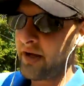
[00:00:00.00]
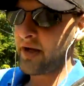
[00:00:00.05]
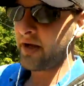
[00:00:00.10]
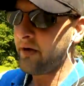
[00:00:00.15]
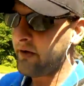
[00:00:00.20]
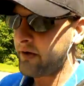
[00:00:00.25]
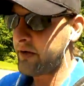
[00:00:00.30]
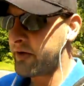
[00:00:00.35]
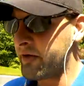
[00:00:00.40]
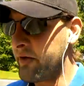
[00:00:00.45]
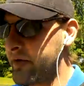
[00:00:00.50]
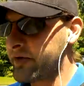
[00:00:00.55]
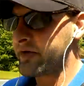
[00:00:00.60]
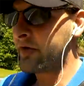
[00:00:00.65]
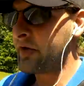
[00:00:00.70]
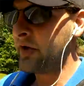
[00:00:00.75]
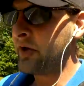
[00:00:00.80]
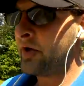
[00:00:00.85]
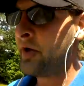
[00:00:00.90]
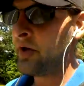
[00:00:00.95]
characters.
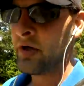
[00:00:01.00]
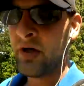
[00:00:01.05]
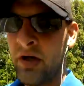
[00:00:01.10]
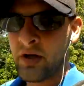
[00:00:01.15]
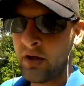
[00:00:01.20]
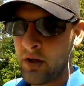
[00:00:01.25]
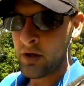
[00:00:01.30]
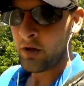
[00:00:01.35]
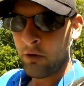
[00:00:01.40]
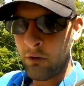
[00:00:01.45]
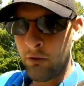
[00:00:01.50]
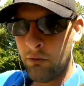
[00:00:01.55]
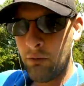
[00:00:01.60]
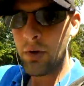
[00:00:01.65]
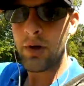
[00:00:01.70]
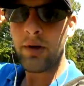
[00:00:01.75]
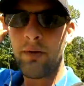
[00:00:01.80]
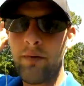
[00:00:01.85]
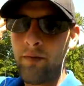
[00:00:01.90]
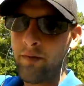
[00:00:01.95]

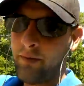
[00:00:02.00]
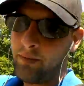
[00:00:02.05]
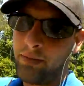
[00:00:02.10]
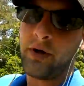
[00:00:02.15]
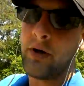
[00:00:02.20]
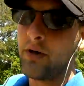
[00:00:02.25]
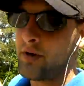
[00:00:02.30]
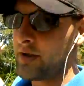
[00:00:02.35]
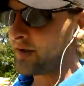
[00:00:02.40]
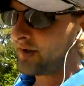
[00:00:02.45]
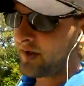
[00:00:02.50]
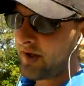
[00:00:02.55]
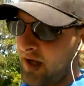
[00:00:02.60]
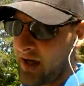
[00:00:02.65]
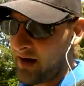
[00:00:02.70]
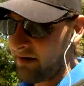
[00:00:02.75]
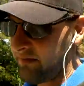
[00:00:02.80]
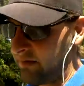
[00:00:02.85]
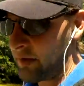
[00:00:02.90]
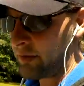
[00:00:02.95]
One of the projects I
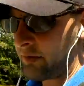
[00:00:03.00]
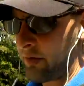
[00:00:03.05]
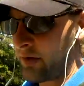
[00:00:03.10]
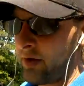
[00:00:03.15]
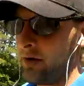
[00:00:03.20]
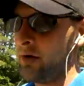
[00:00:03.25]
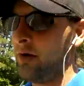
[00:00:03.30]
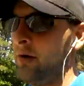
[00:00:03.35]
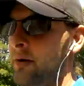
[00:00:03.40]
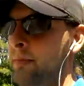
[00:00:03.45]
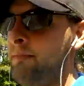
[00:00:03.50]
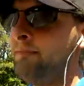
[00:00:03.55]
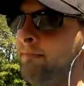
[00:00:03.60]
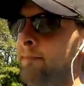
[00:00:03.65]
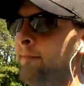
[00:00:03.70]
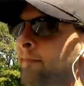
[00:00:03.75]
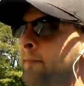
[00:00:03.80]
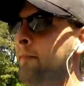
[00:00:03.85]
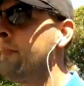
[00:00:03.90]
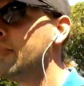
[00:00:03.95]
have going on
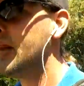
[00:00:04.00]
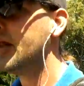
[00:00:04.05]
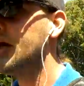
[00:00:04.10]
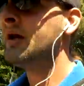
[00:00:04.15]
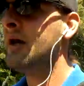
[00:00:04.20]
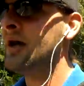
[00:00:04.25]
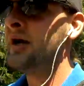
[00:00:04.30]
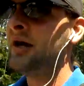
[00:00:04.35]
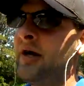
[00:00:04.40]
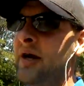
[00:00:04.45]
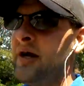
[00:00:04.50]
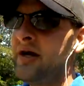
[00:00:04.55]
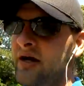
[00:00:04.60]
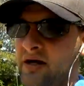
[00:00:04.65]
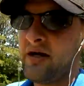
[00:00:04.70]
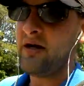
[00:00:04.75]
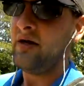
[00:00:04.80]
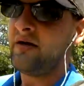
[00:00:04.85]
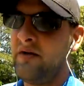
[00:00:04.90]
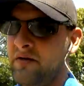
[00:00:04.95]

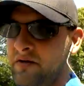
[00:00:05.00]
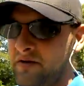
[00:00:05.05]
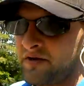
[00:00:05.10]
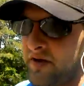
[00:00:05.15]
is